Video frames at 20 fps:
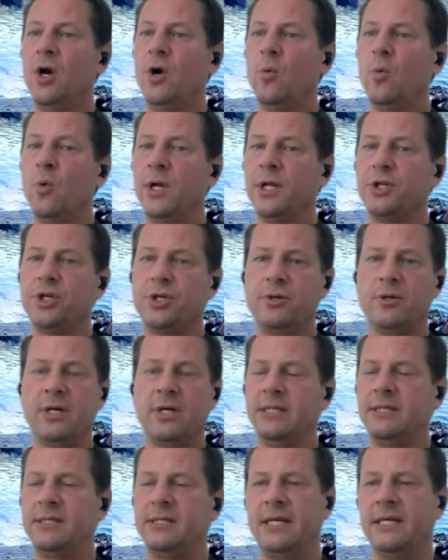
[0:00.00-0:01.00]
which
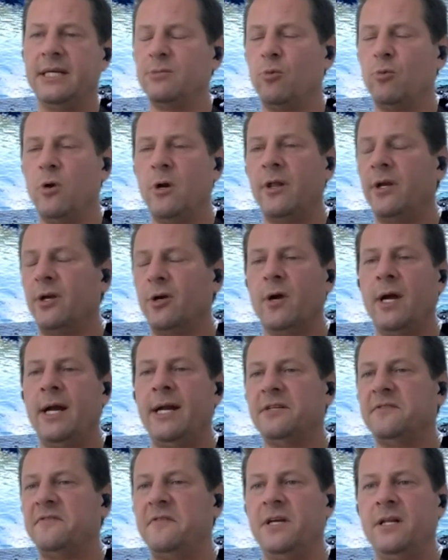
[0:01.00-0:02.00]
is one of the
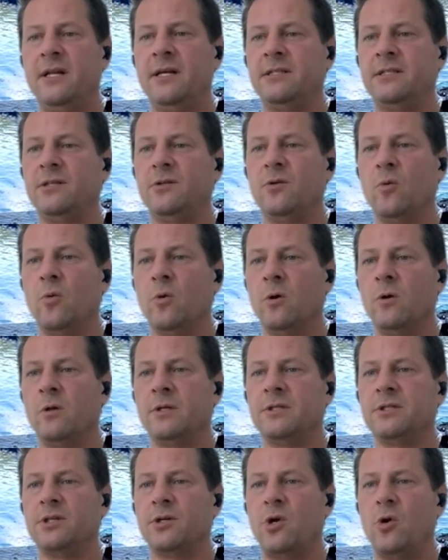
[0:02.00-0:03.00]
greatest feelings in the world
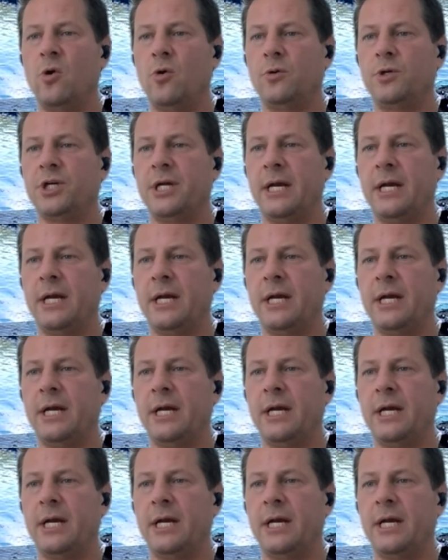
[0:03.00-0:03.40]
as a coach,